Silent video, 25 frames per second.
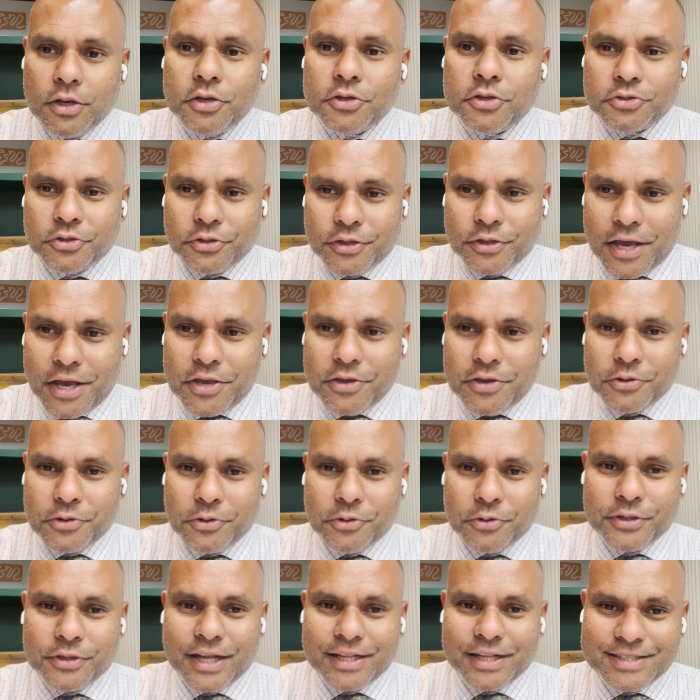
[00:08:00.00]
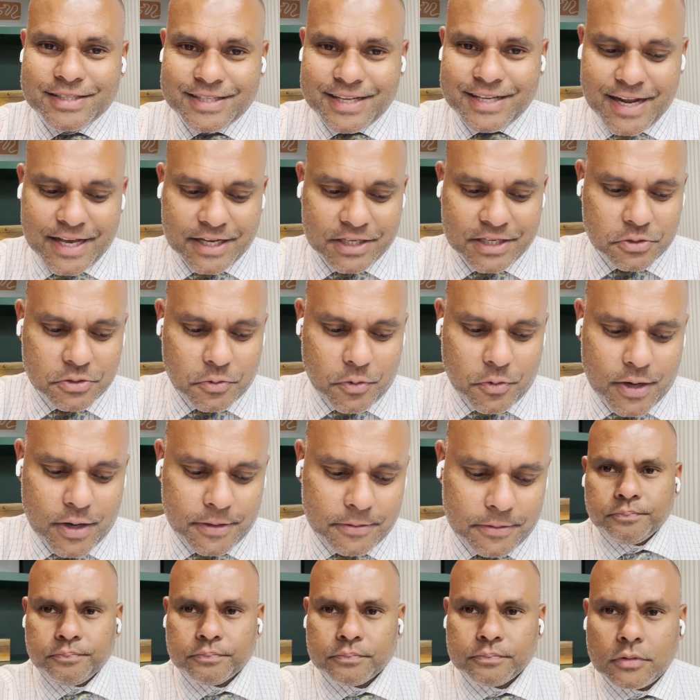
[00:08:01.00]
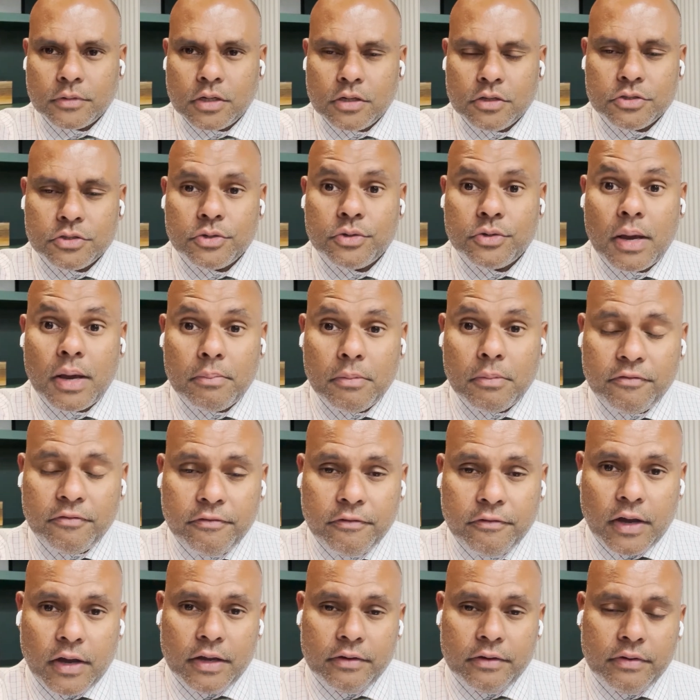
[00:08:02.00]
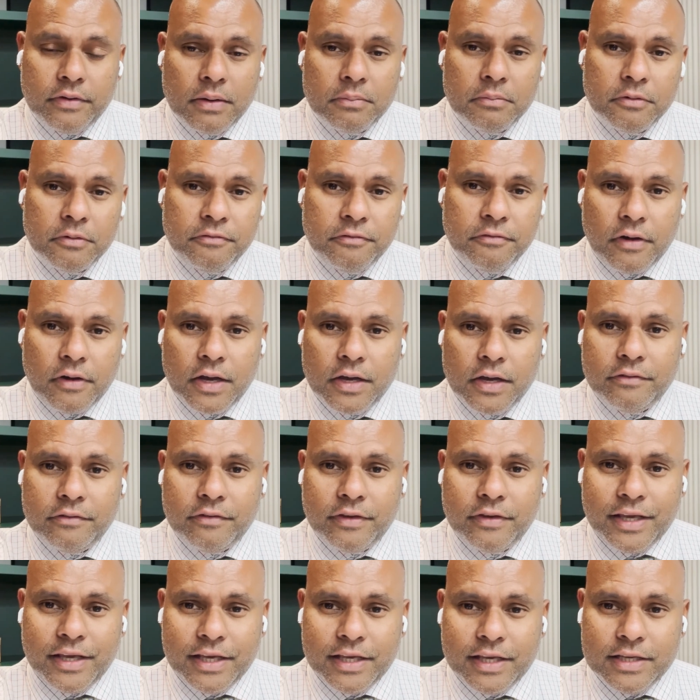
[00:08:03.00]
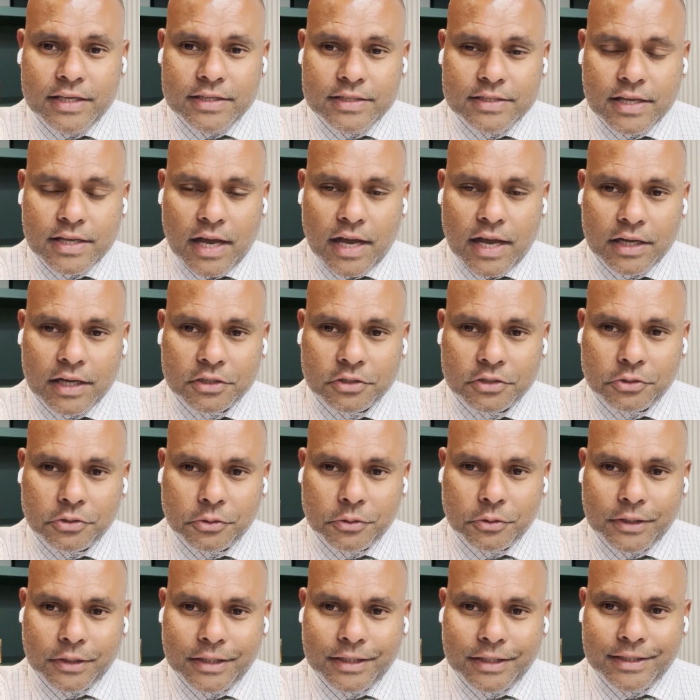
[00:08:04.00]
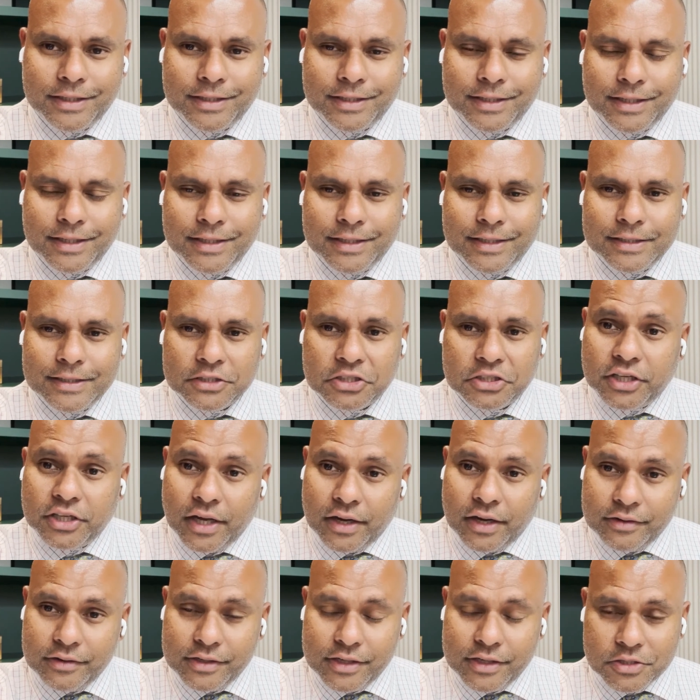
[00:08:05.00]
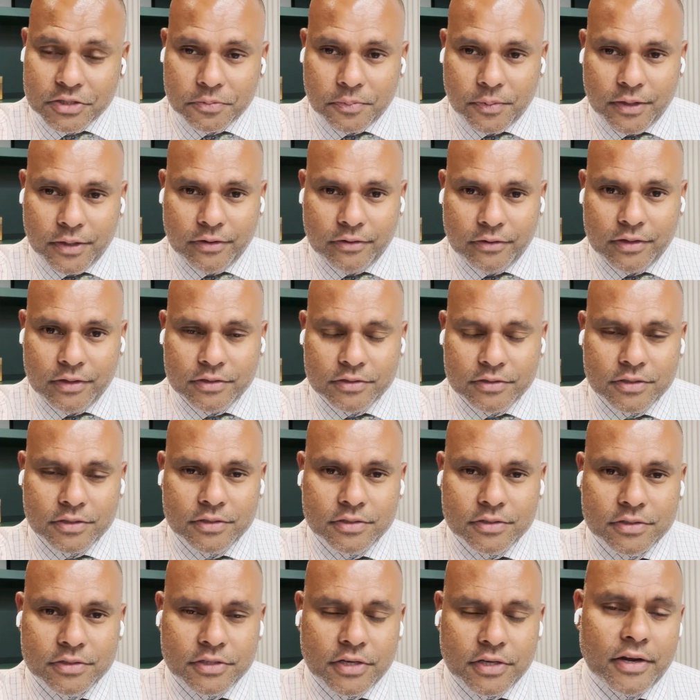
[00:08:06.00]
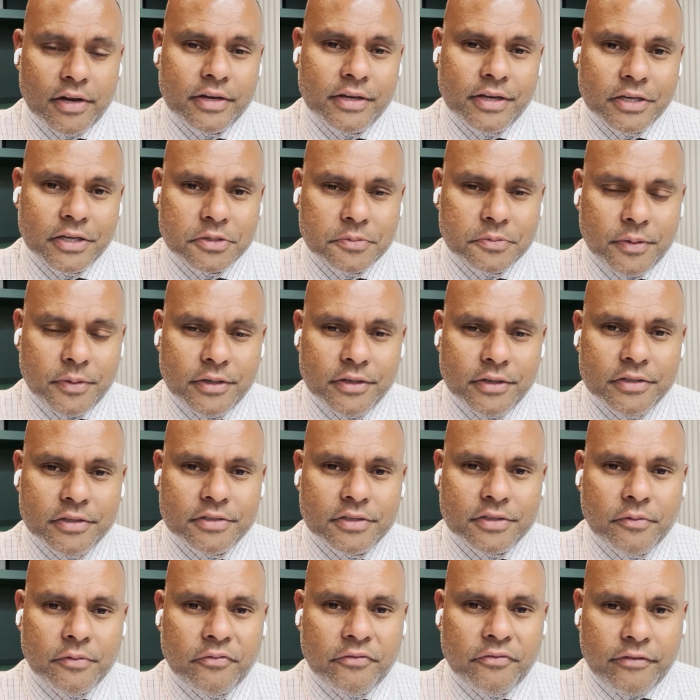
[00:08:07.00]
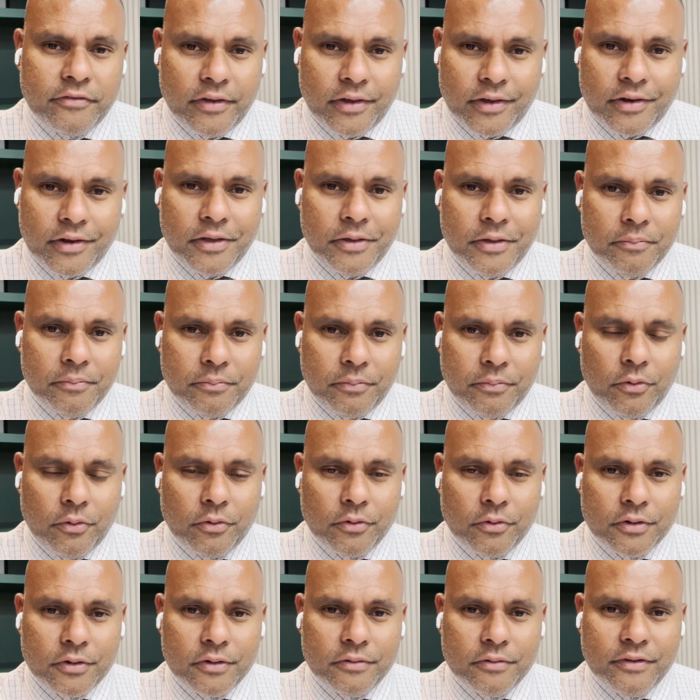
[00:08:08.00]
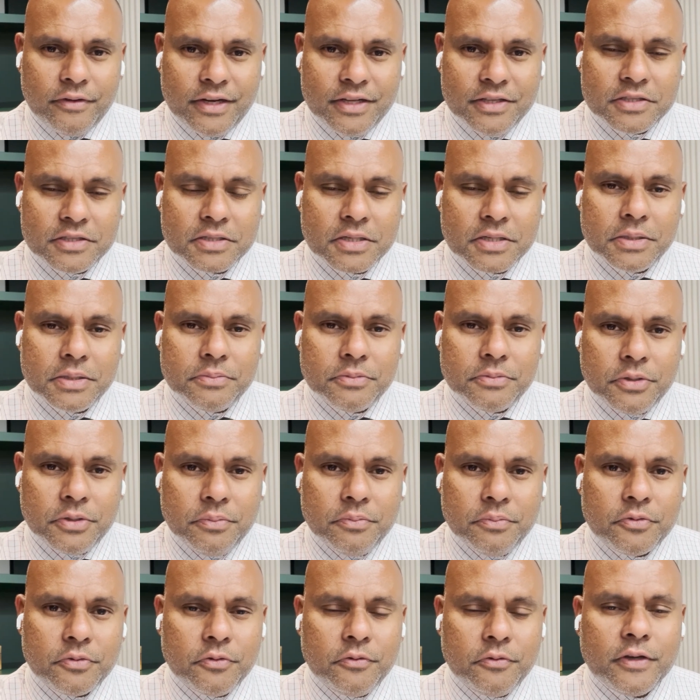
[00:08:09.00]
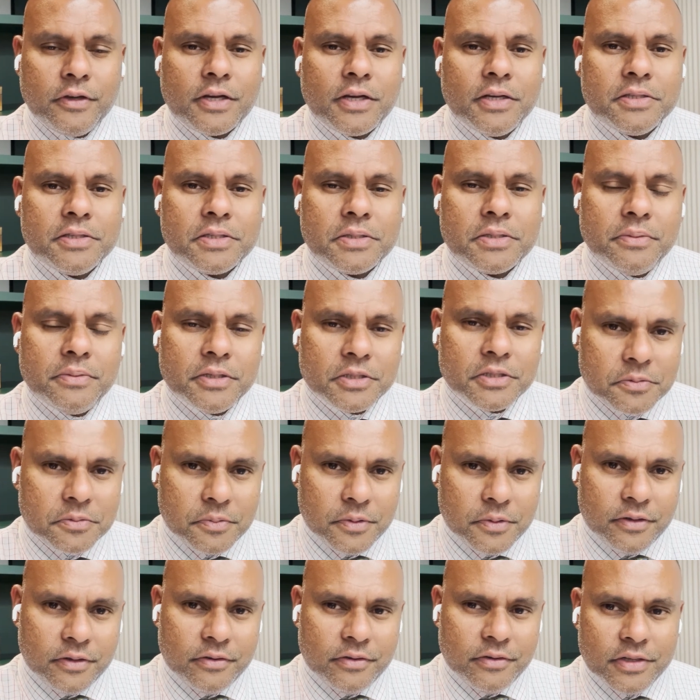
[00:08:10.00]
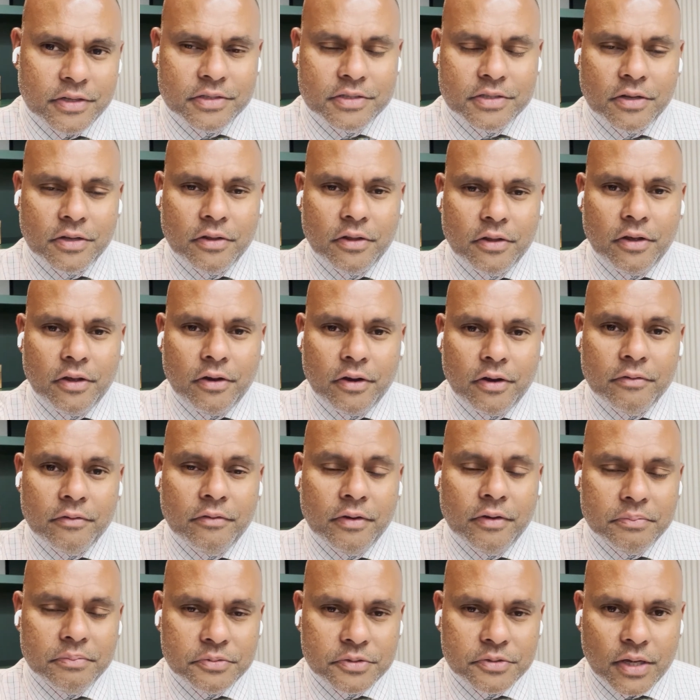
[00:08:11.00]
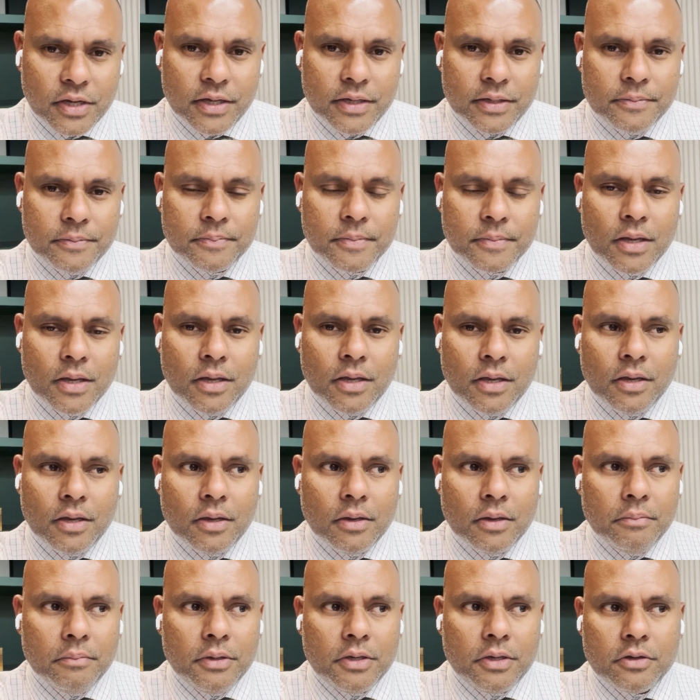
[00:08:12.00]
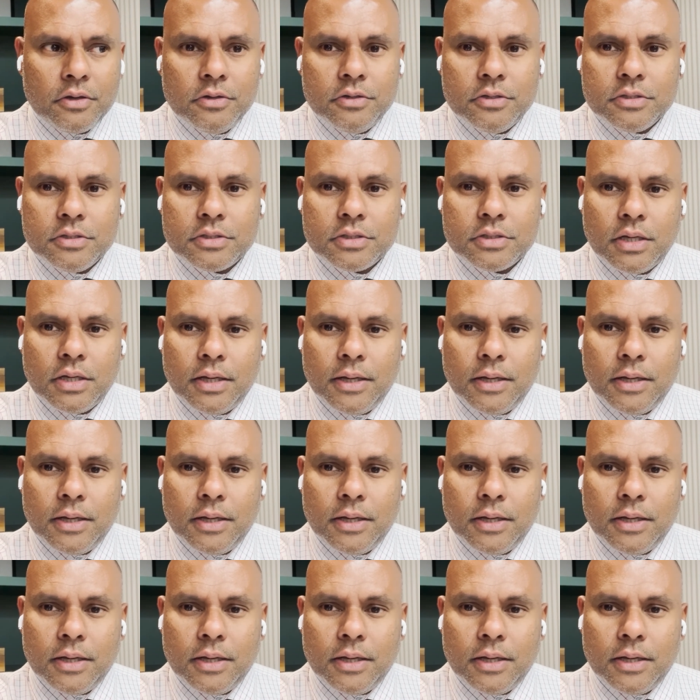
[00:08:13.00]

So there you go. That's the next one. So number five is actually sharing experiences. Sharing experiences are very important when it's come to improving customer experience on a website, because